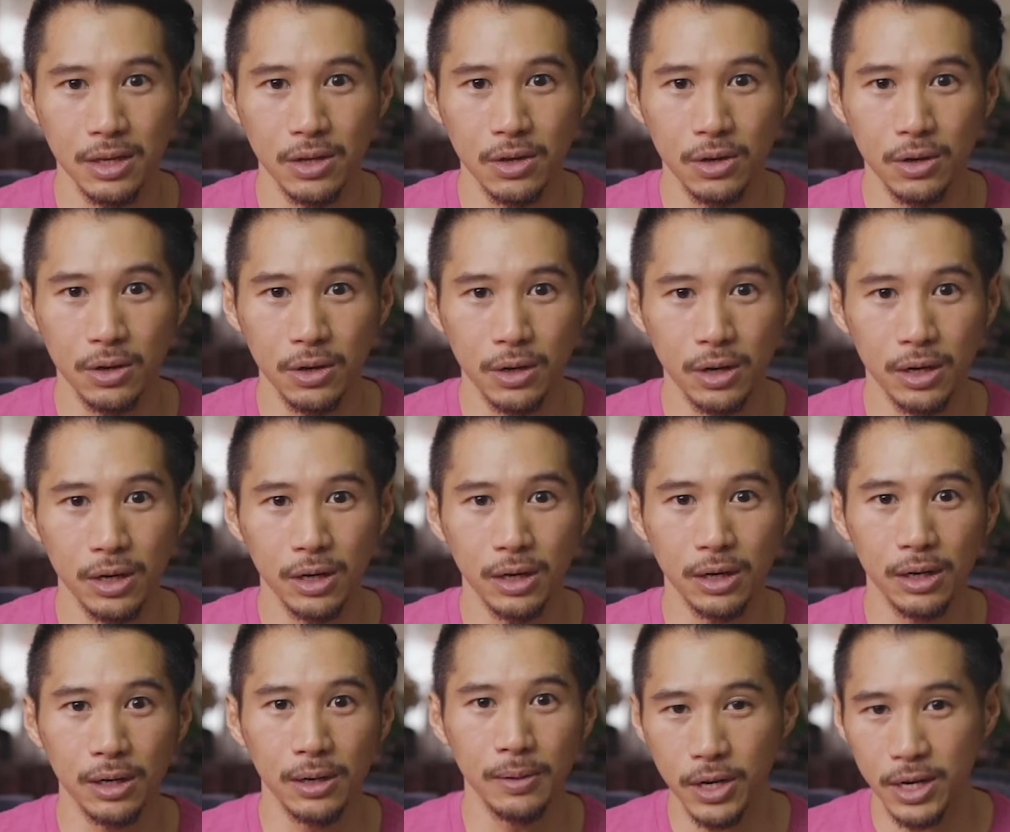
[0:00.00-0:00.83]

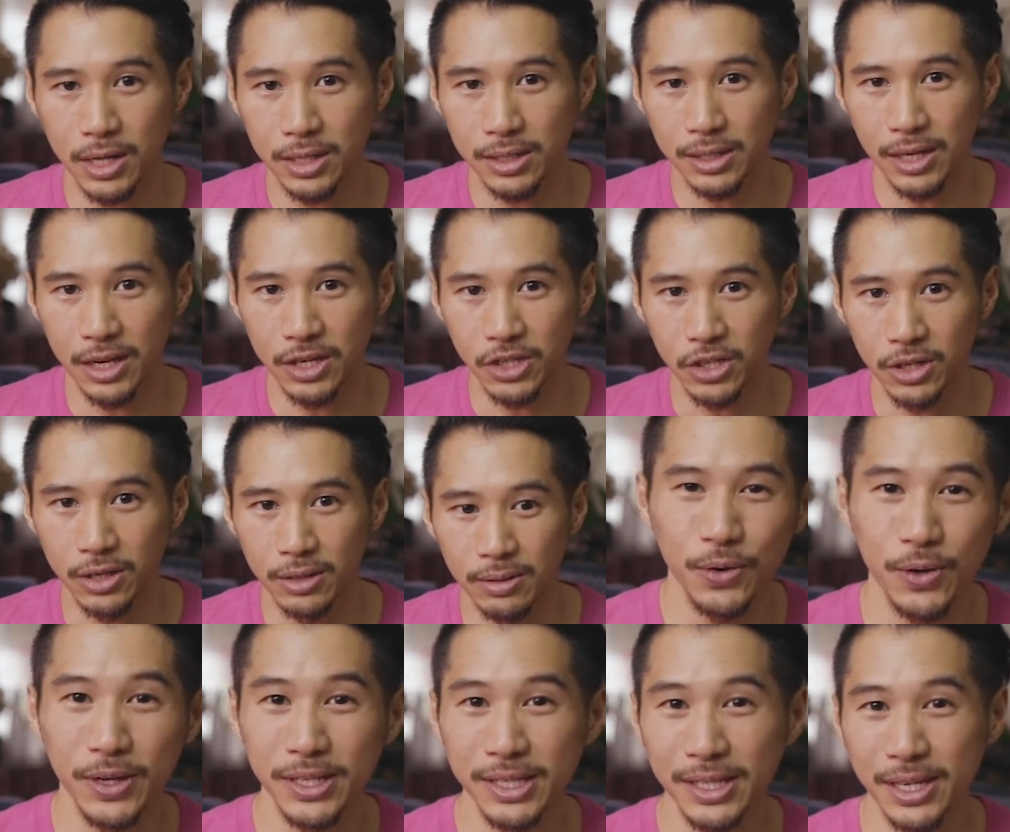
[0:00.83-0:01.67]
your training session.
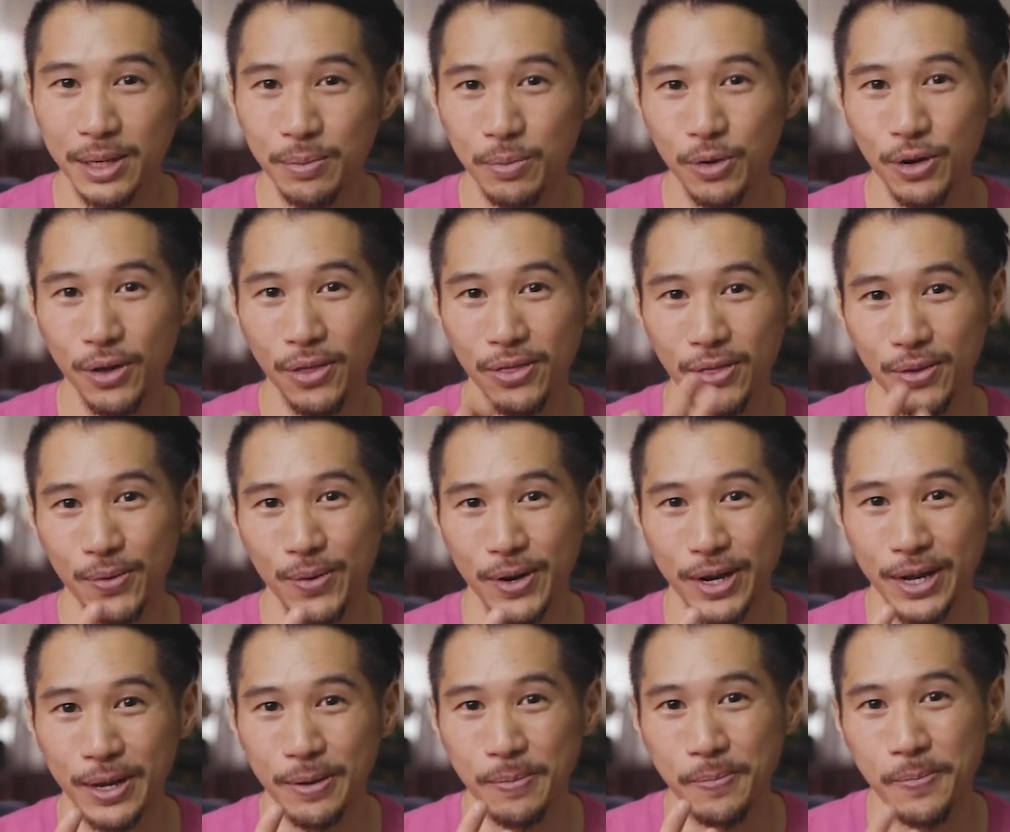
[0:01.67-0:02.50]
Reason number
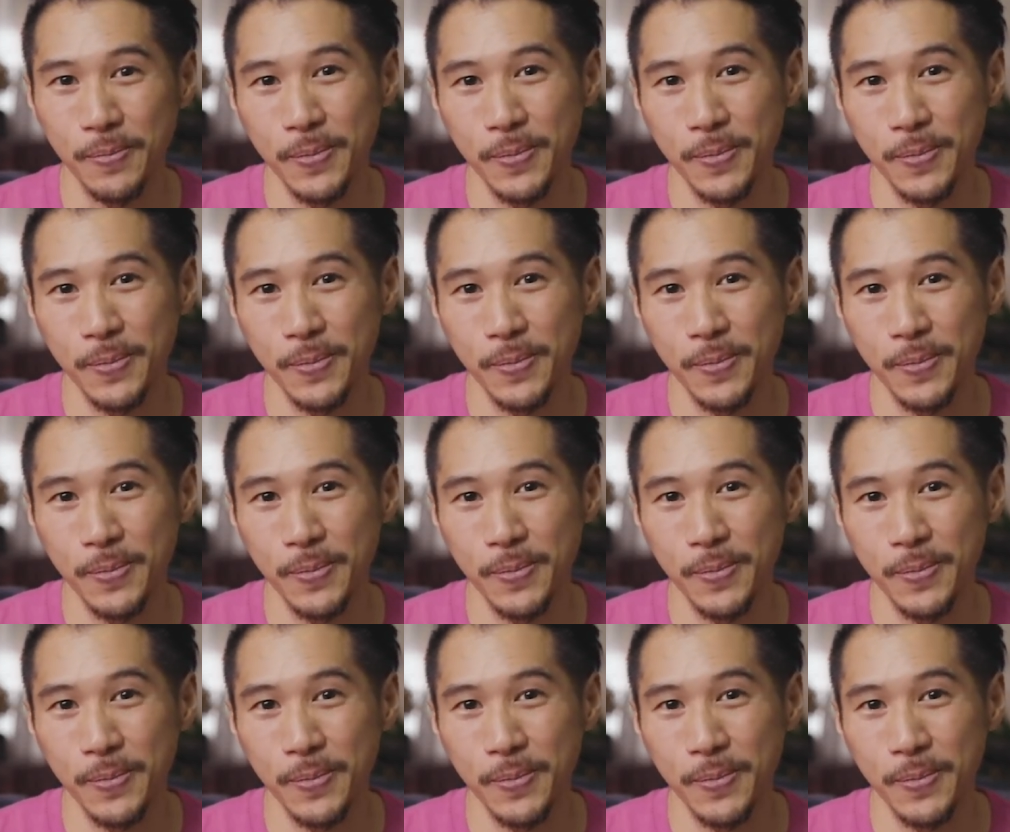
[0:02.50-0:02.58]
3,